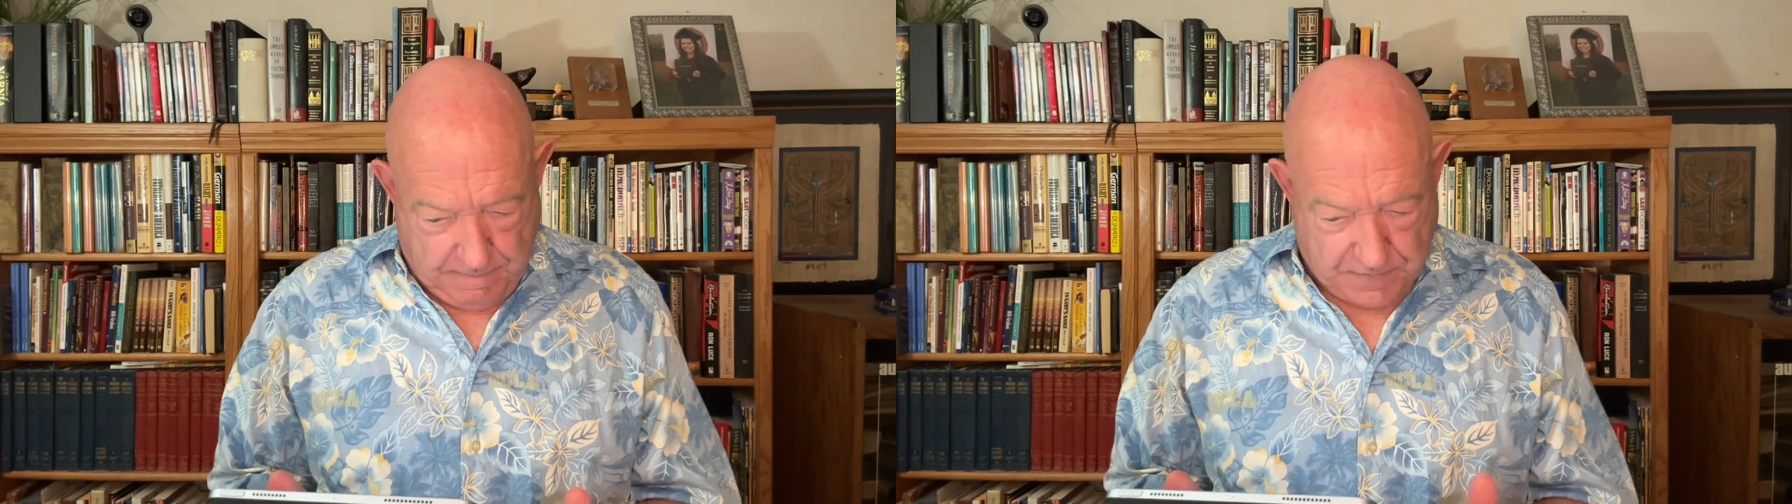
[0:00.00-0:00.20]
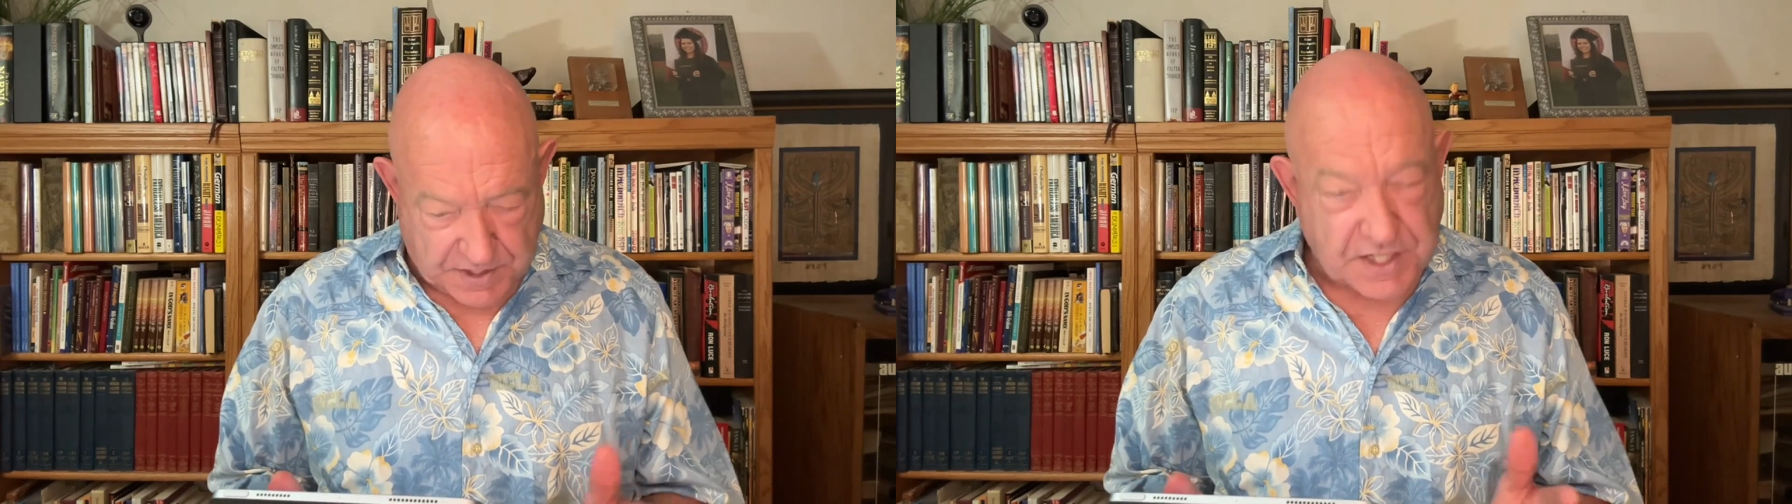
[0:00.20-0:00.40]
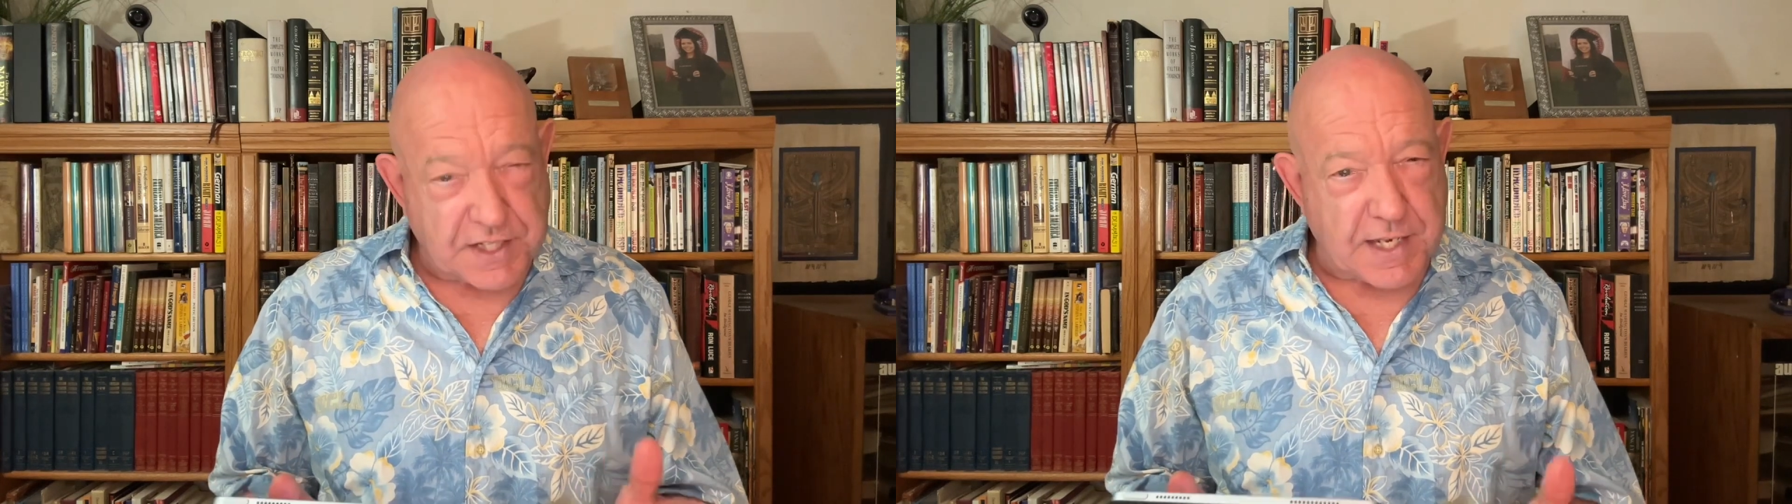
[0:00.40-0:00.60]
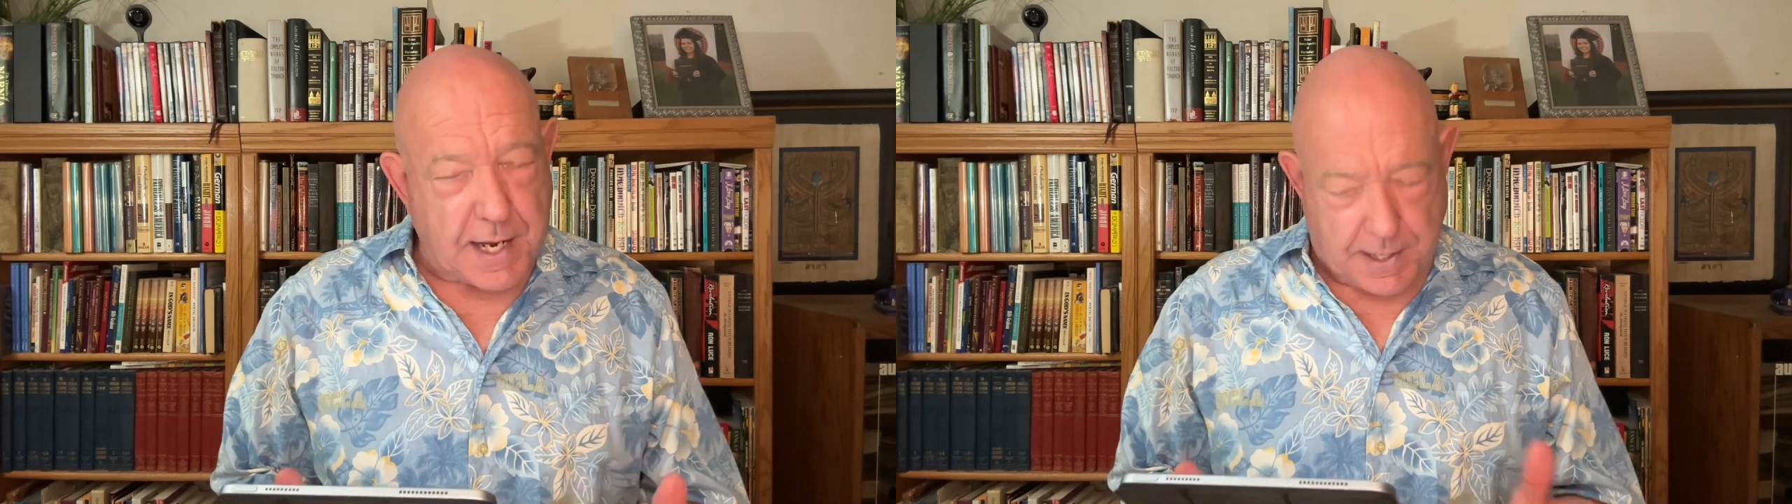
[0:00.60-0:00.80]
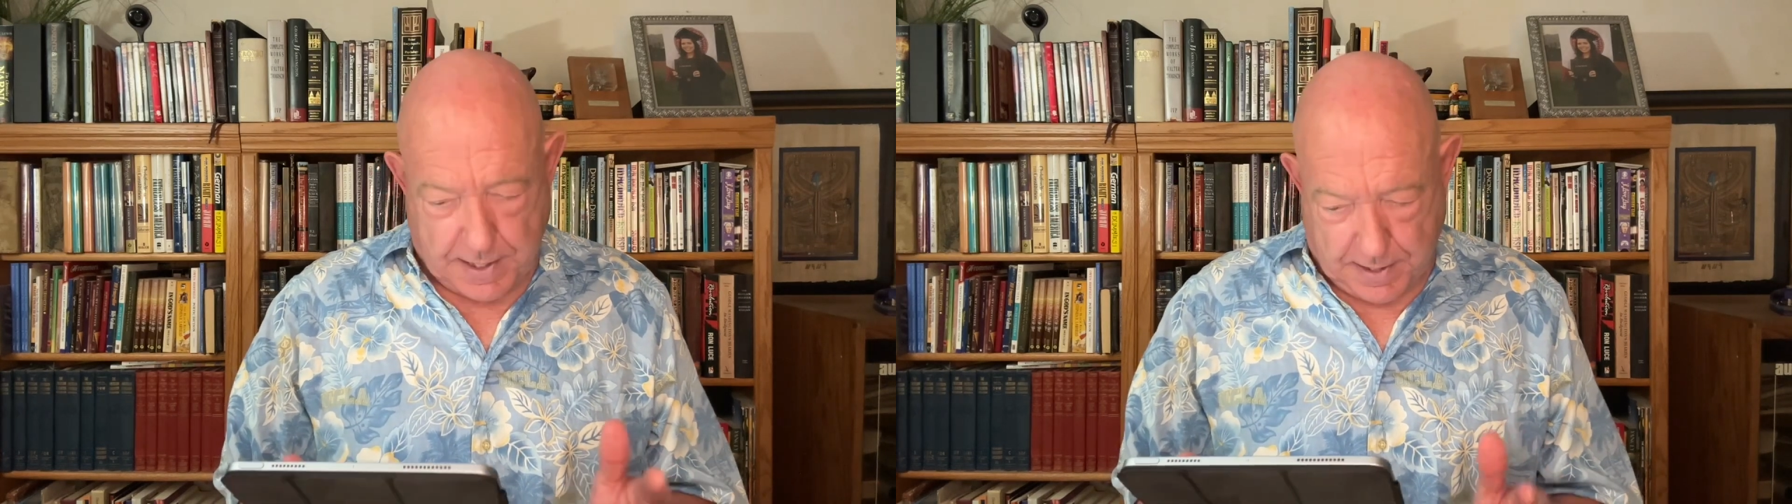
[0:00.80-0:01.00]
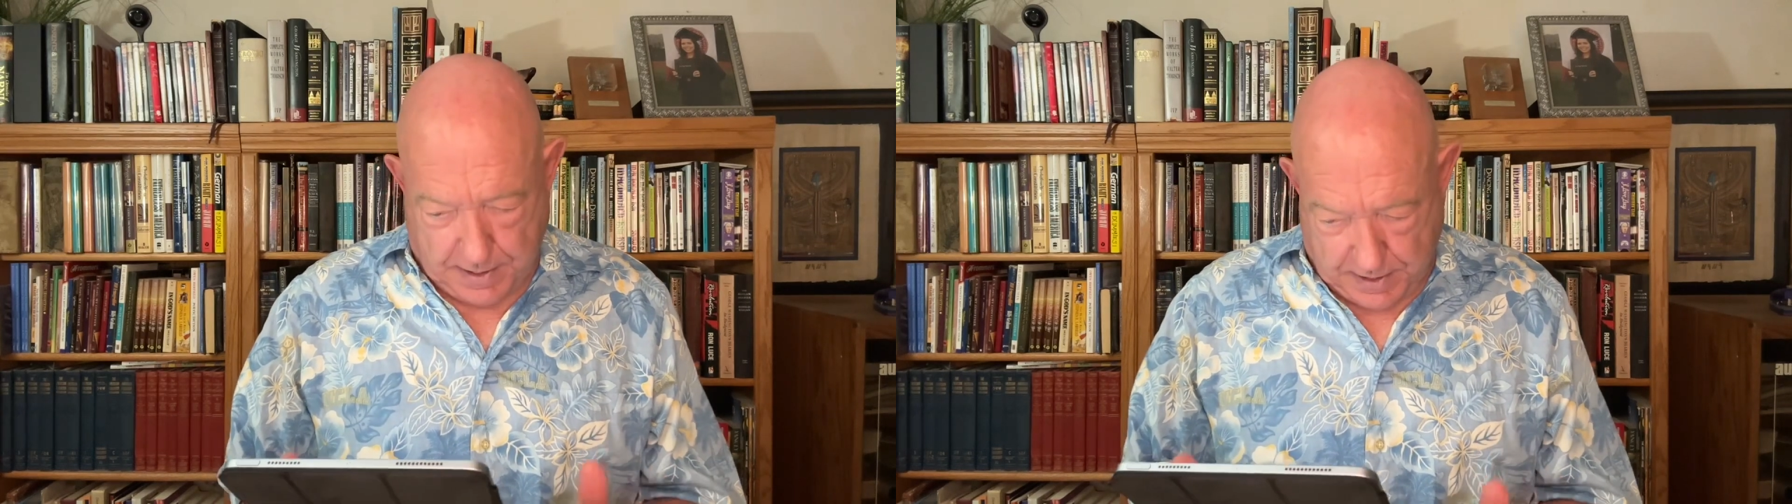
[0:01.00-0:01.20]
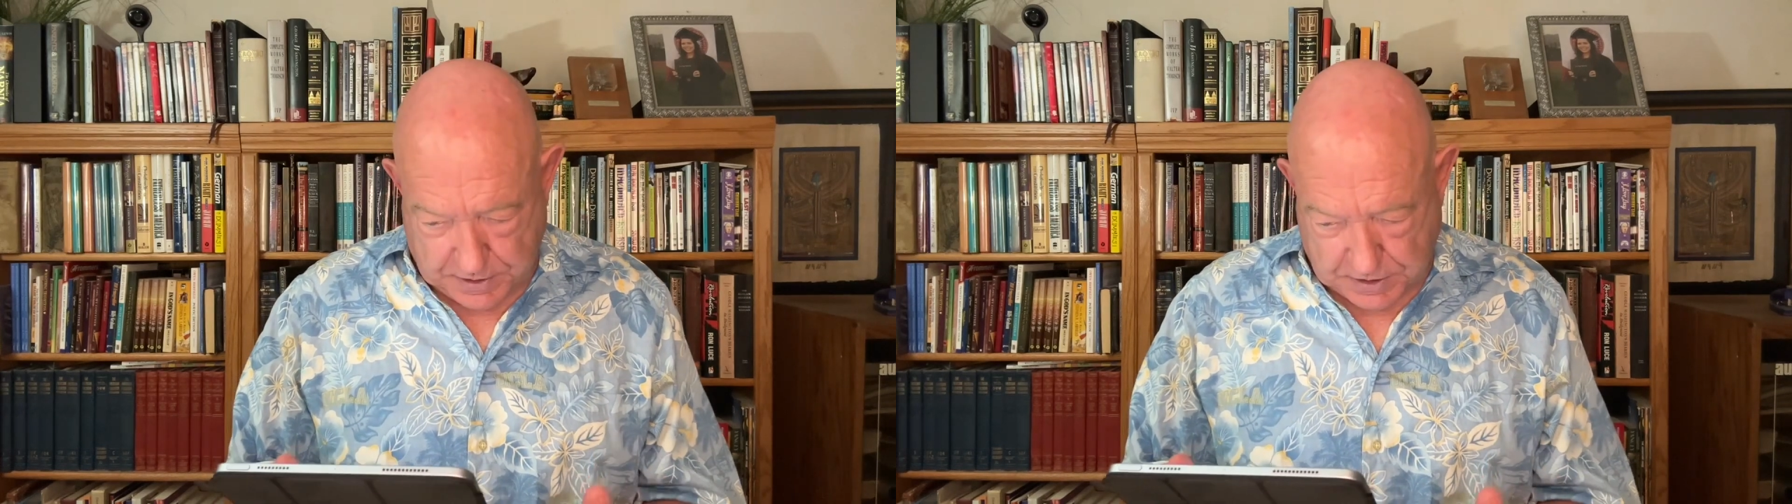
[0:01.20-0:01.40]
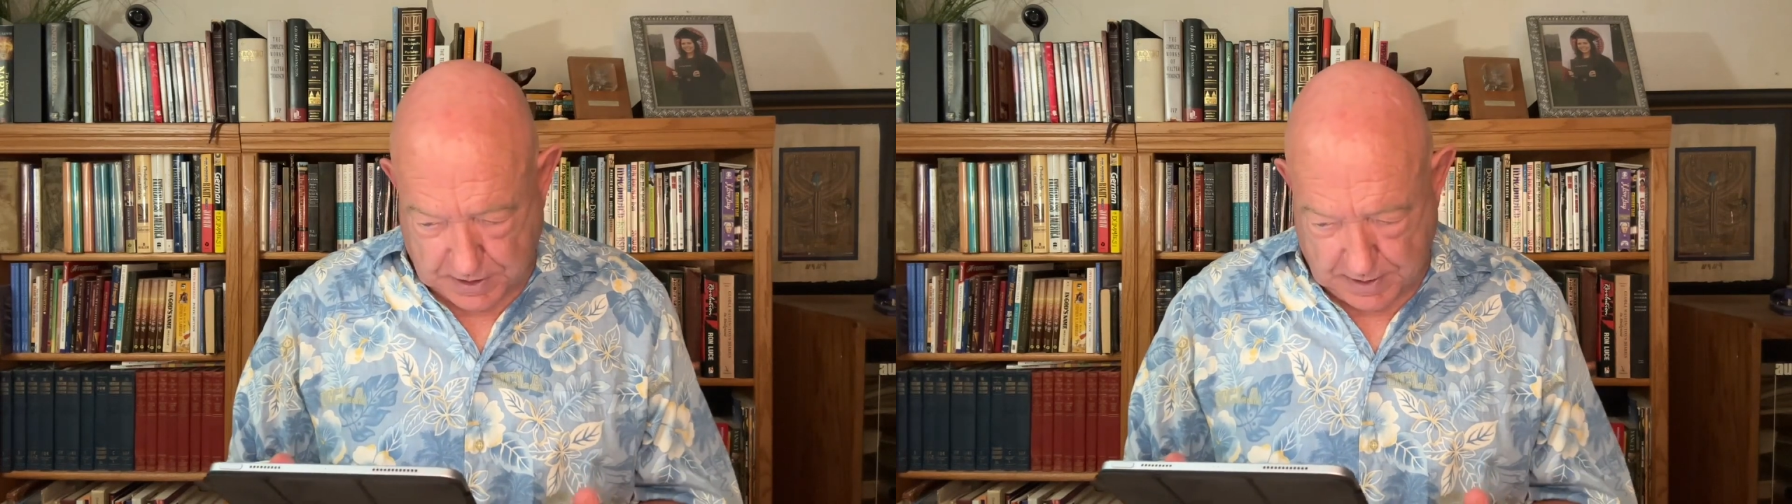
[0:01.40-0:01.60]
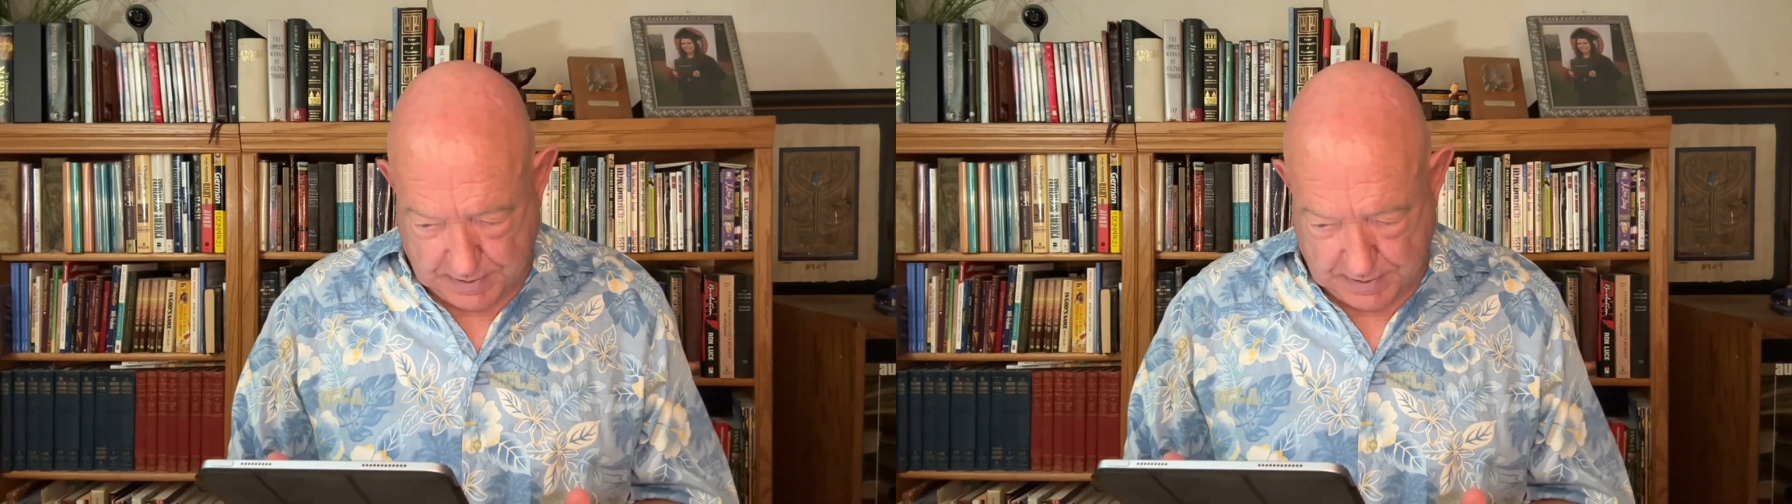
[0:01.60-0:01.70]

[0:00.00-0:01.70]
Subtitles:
the sin in us,